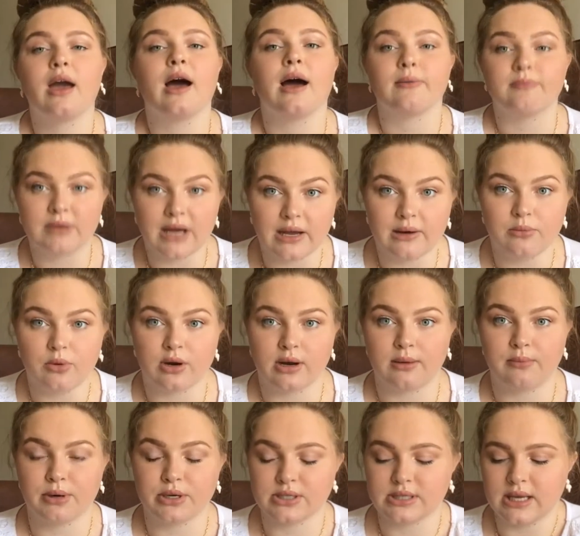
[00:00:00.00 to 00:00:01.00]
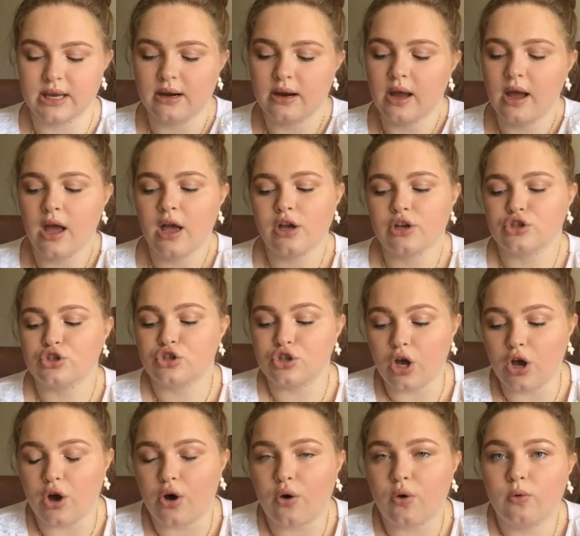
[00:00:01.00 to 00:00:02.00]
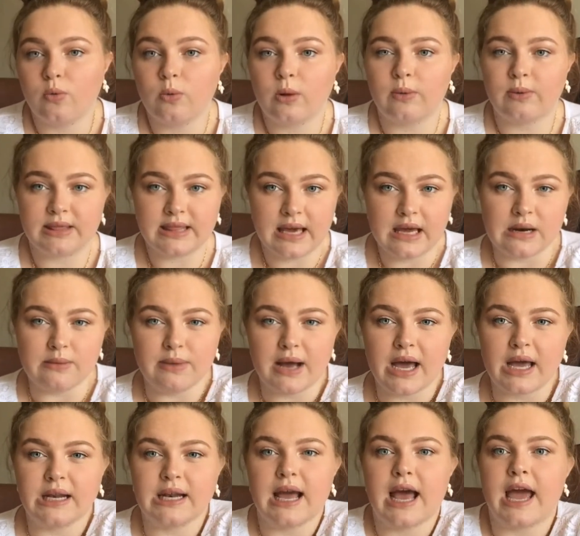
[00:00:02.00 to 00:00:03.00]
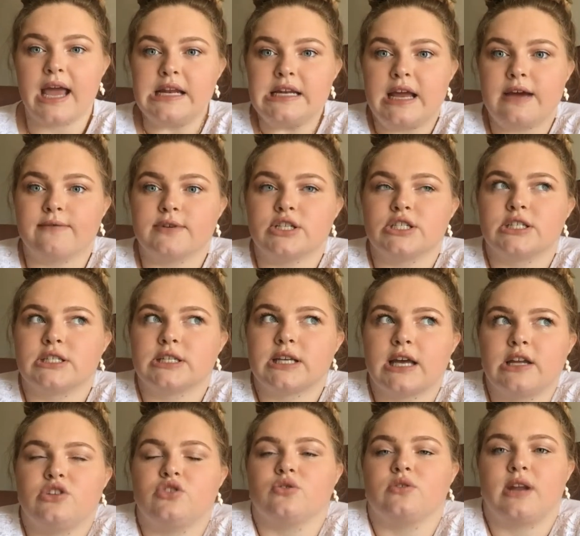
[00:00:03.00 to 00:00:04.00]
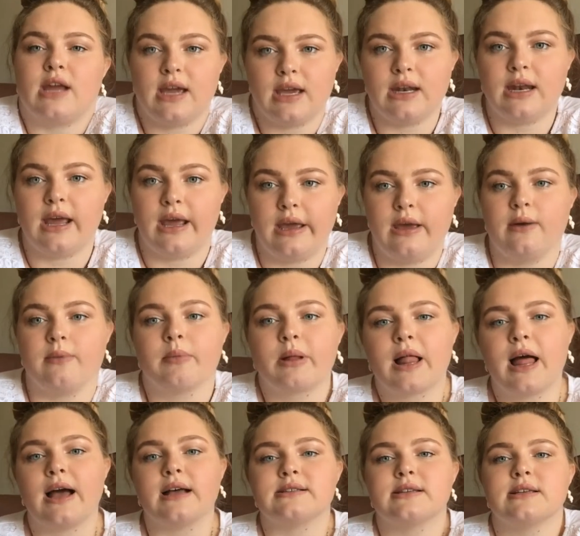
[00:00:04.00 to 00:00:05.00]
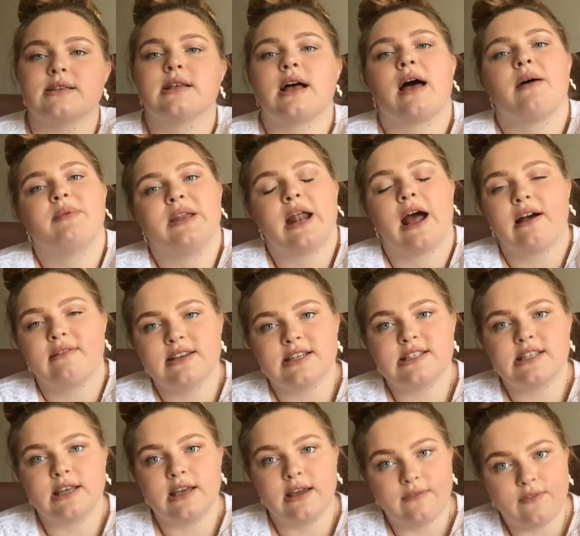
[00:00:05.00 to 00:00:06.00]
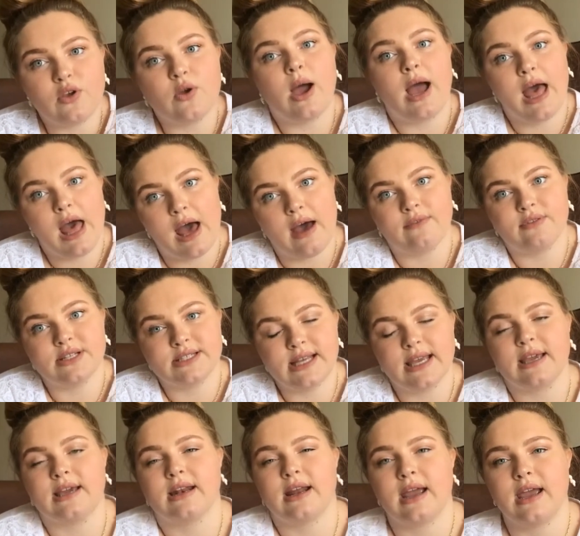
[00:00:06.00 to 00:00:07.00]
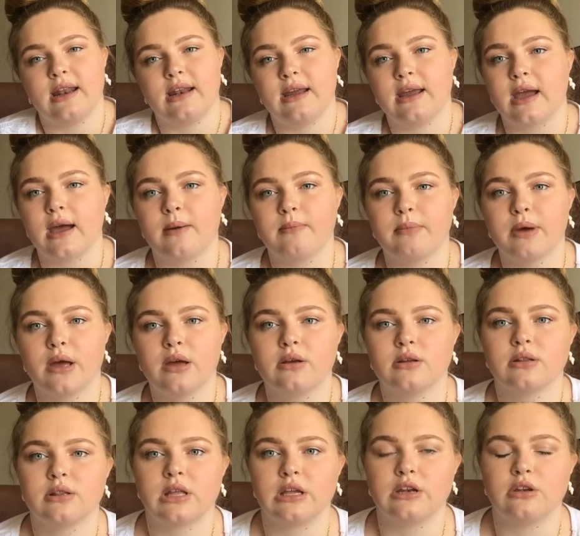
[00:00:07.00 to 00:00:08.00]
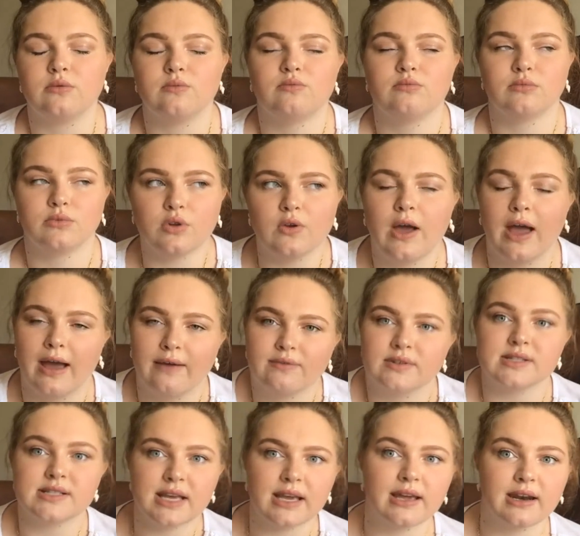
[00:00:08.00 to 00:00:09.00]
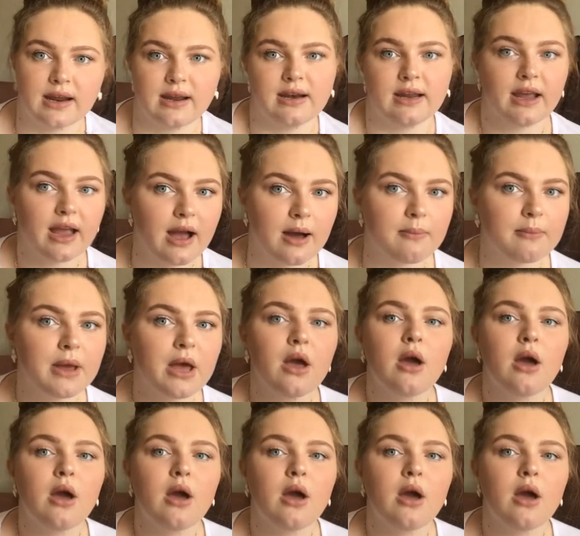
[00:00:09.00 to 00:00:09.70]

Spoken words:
I'm not a morning person. So with that in mind, I never scheduled 8 a.m. classes. I mean, obviously if you have to take an 8 a.m., then you have to take an 8 a.m.